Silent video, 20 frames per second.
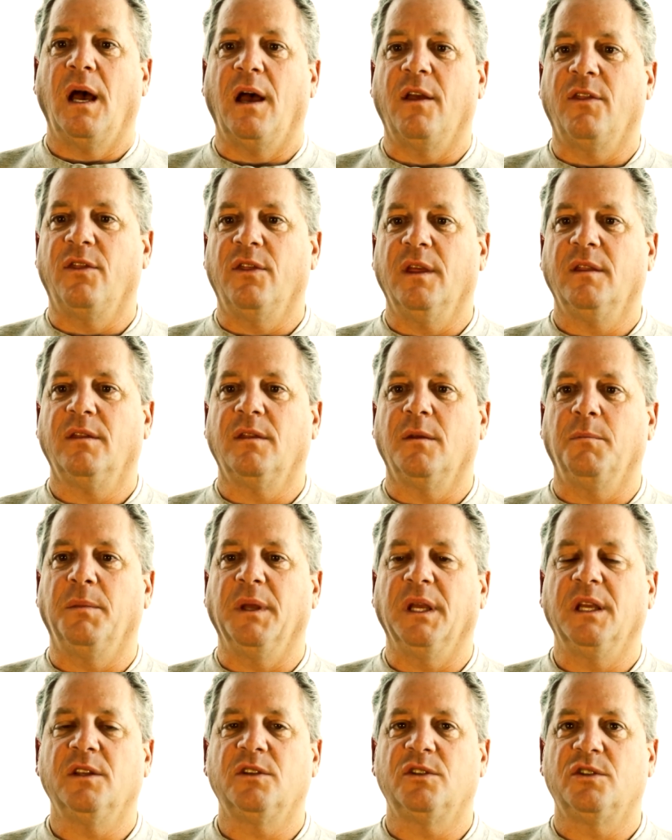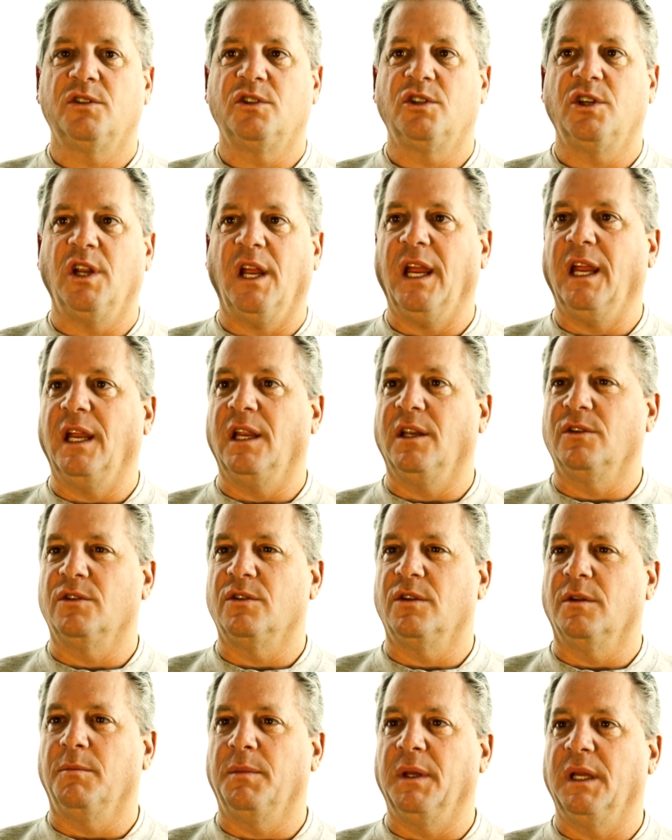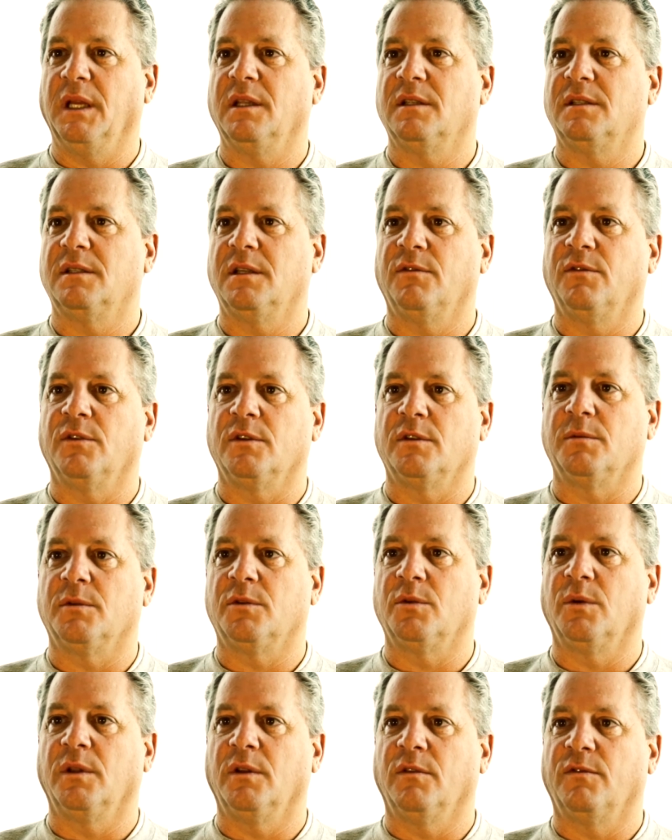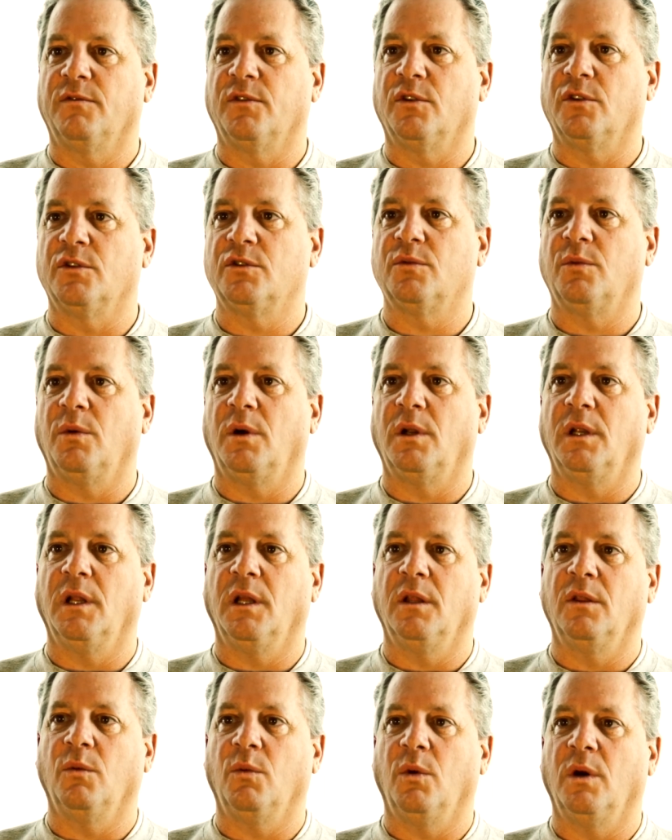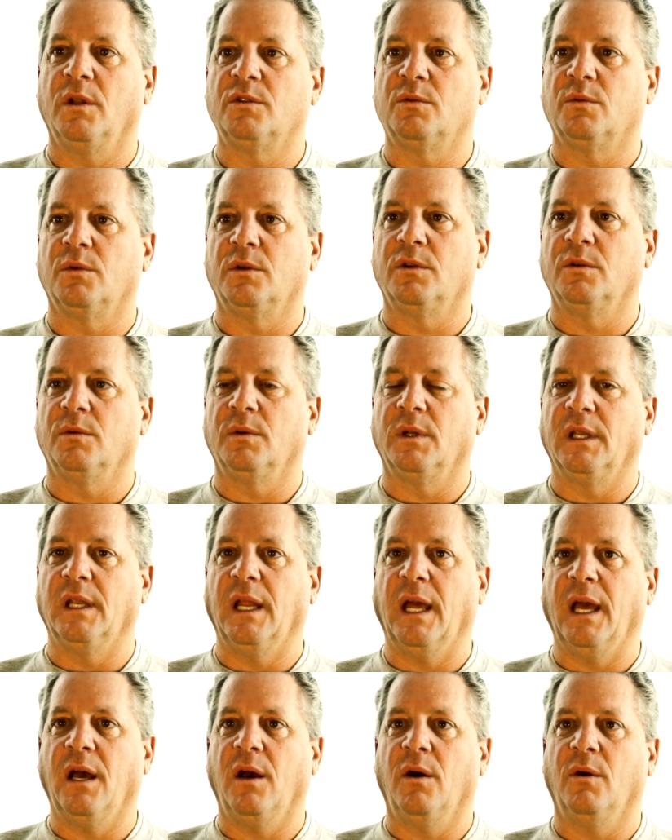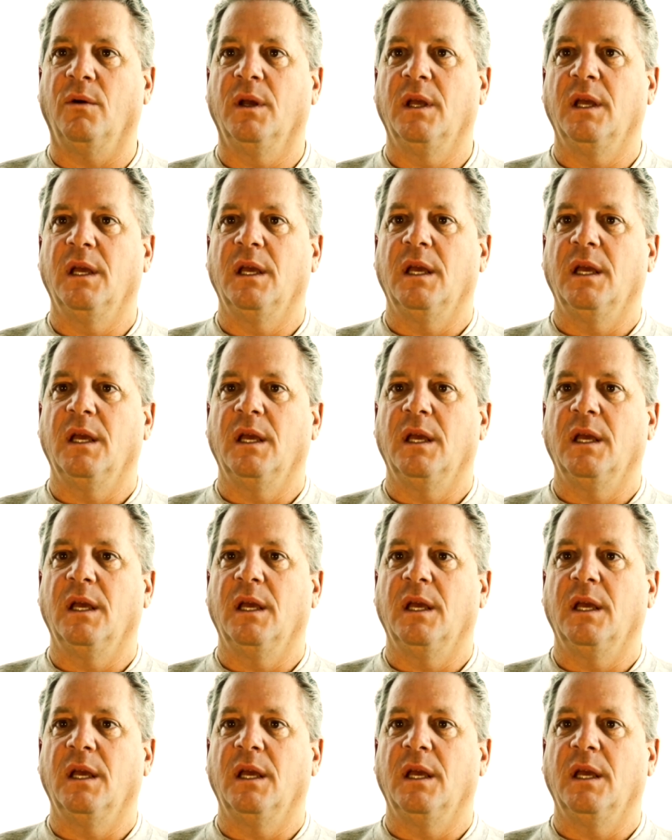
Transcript: I think the biggest change, the biggest difference between the first one and the ones we're doing now